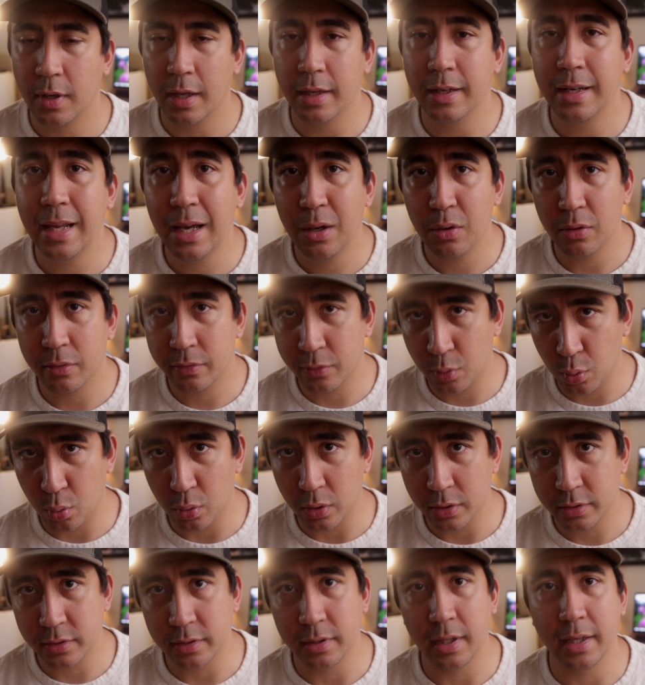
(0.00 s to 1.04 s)
And now, of
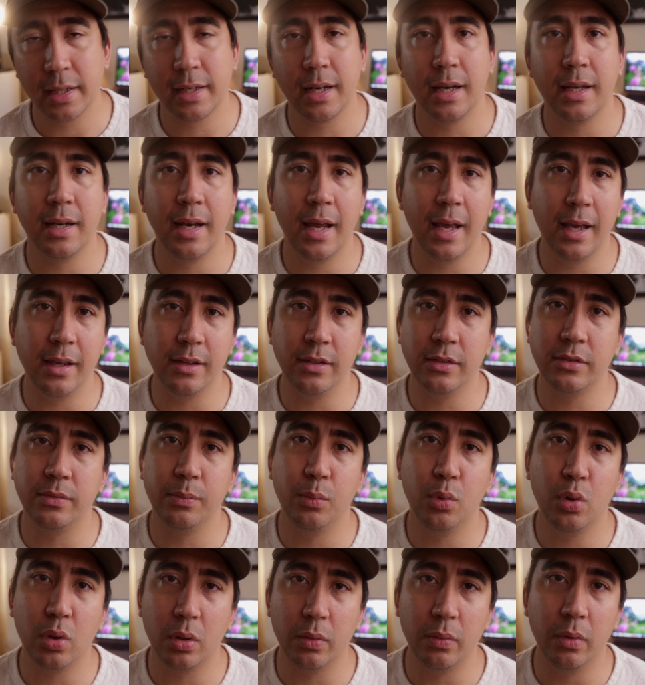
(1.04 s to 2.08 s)
course, Nikon has
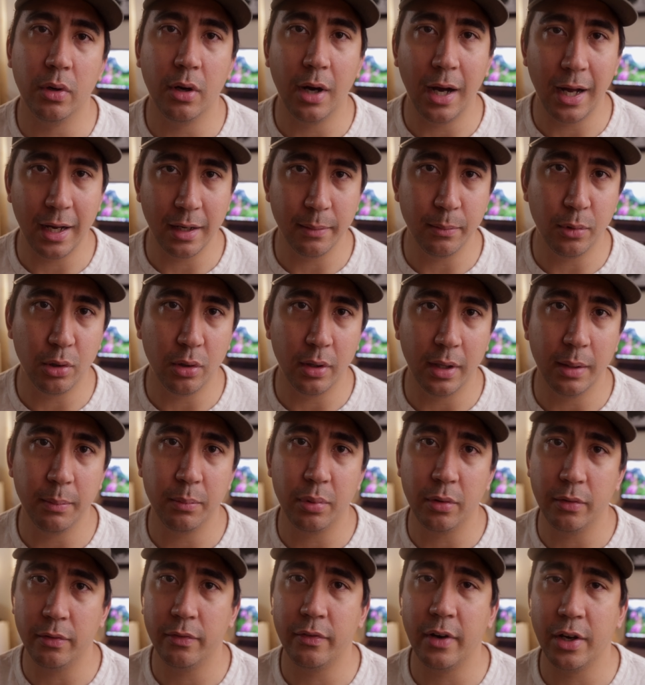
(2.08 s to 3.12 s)
more reliable and
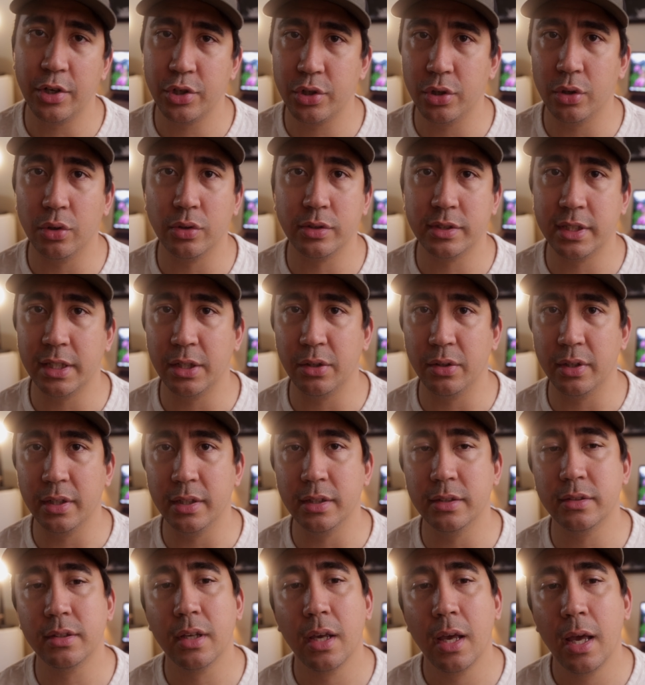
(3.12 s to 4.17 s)
professional
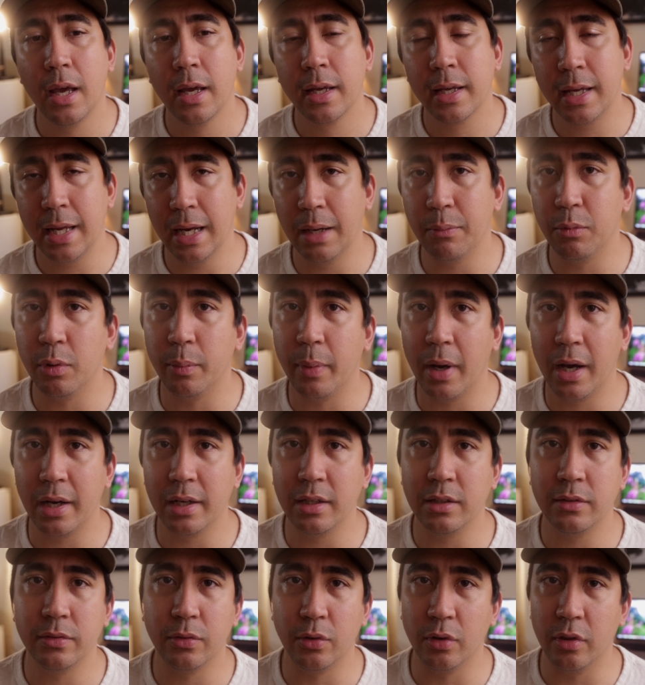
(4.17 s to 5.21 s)
series camera
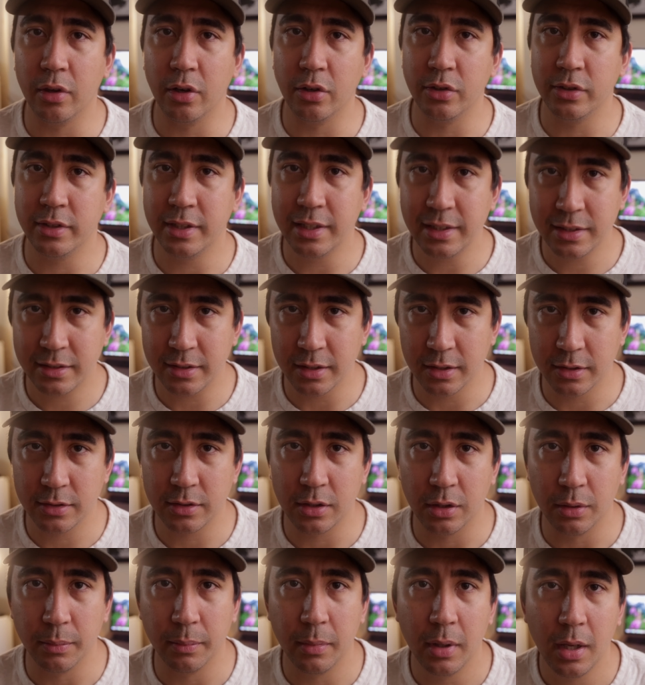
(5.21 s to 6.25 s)
bodies for their Z
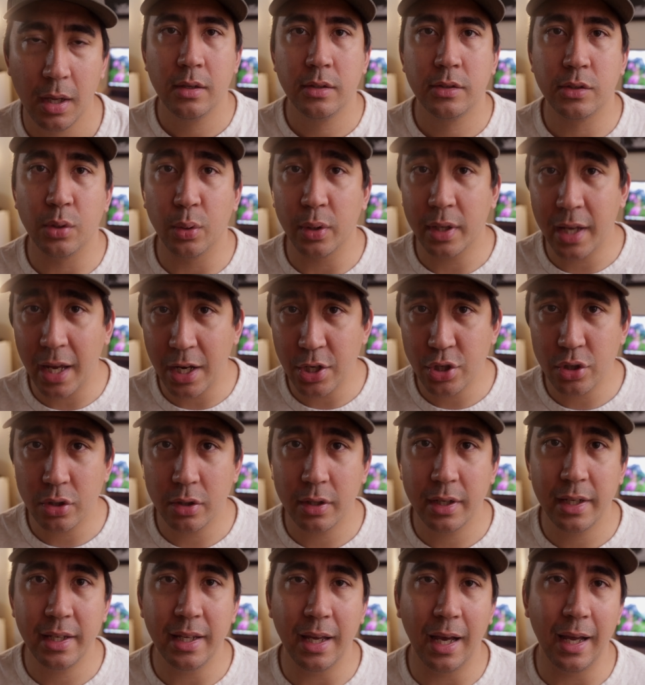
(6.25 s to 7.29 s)
system. So
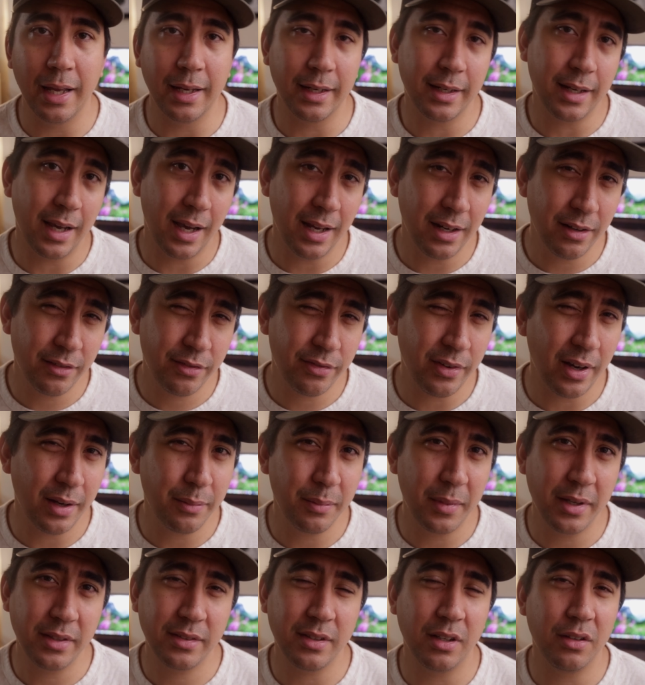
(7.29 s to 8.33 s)
occasionally I kind of find
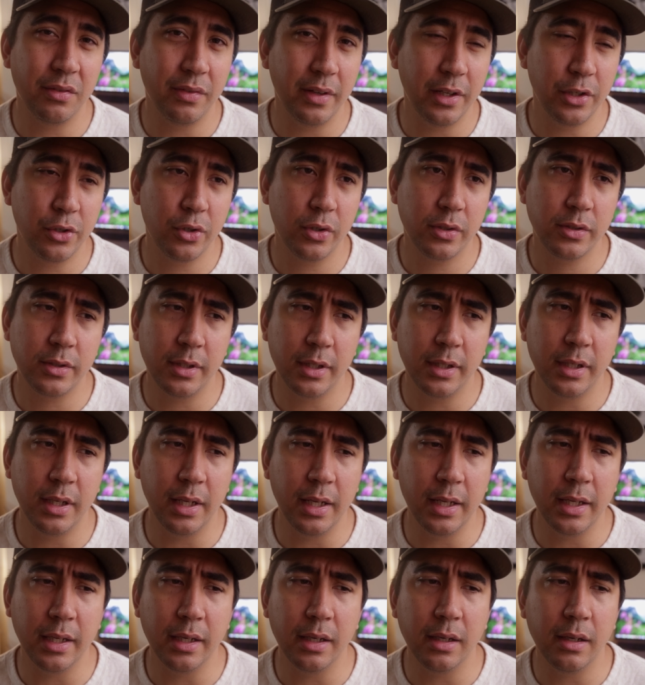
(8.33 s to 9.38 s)
myself interested
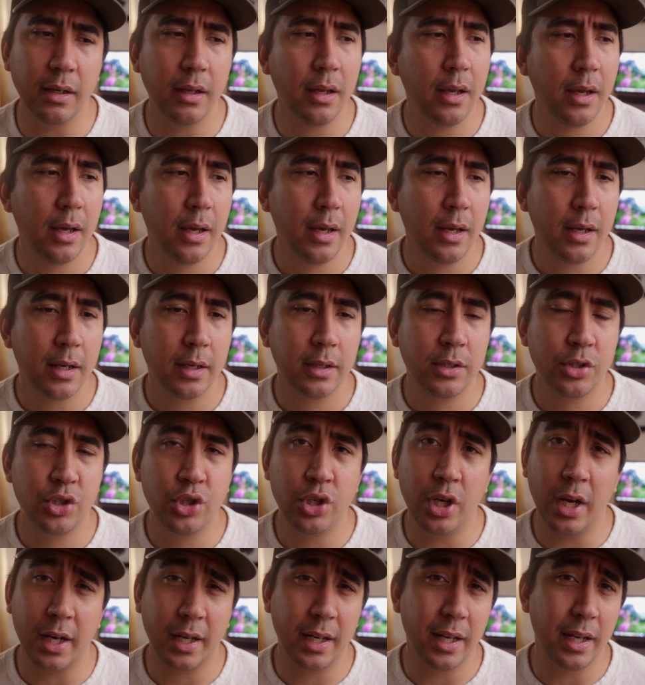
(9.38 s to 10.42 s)
in
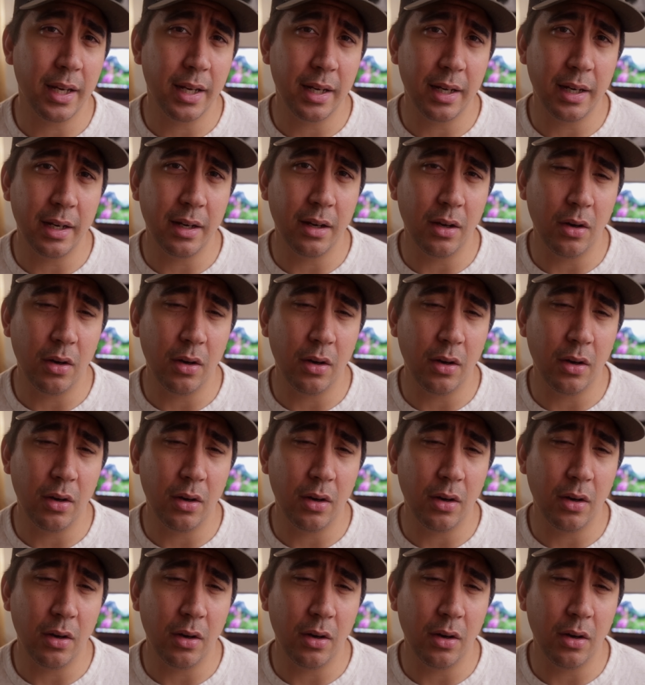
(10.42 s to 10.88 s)
checking